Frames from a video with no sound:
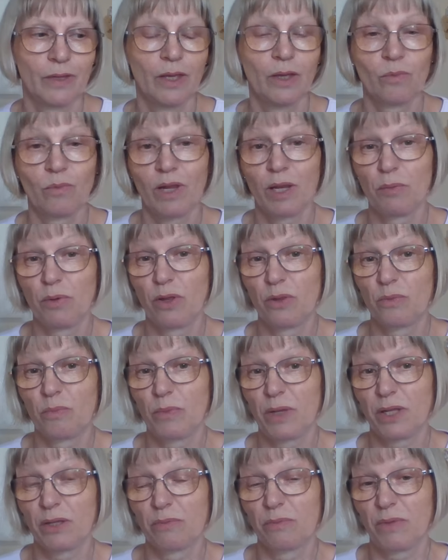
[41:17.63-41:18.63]
Well, I more than
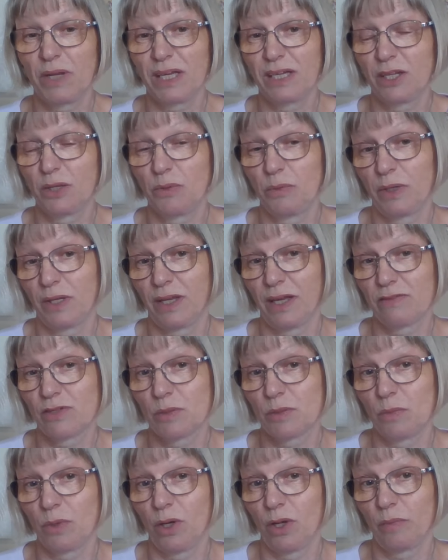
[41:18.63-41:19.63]
likely will have
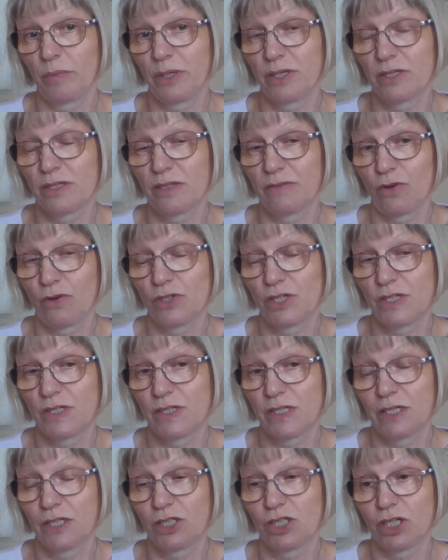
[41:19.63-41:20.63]
some haul because I've already
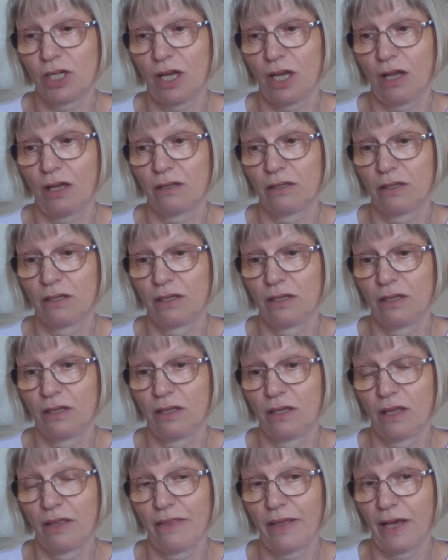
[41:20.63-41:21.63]
seen a chart
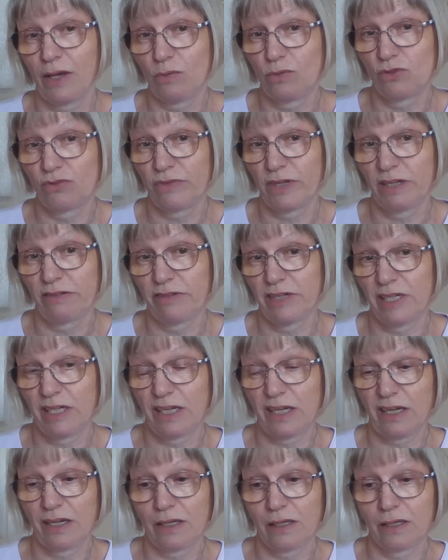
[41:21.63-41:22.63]
that I would really, really
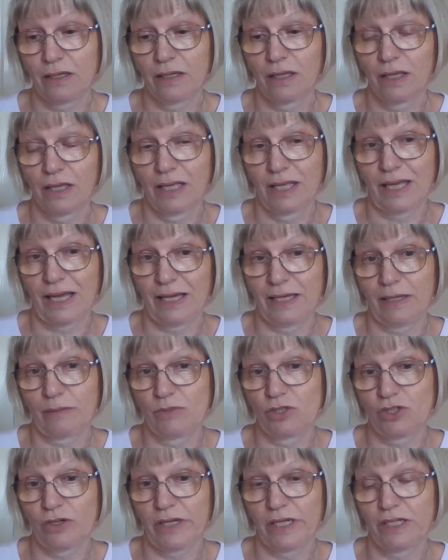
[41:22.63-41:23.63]
like. I am
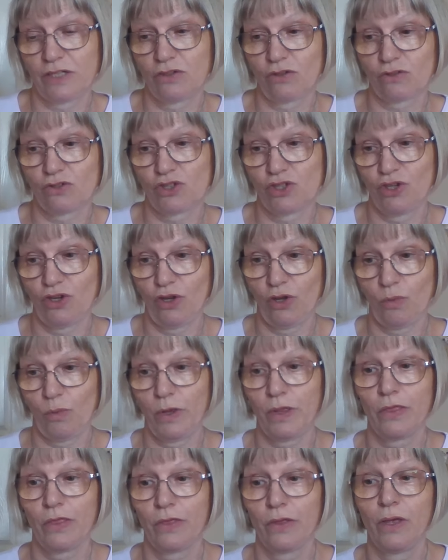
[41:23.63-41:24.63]
trying not to go
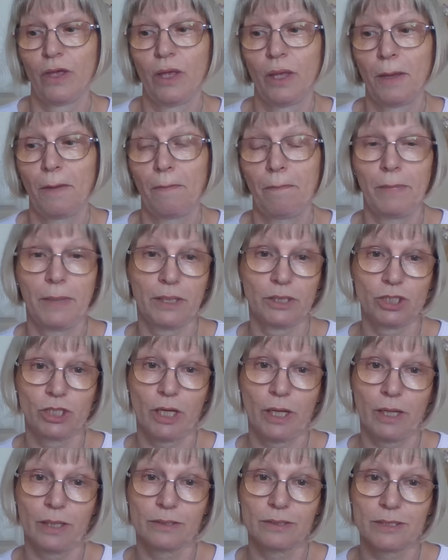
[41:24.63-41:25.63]
with bigger
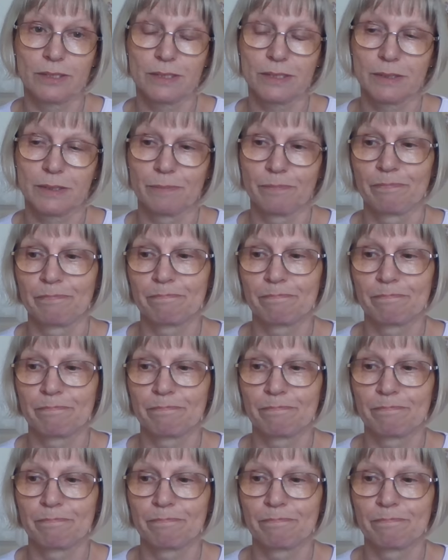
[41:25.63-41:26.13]
charts.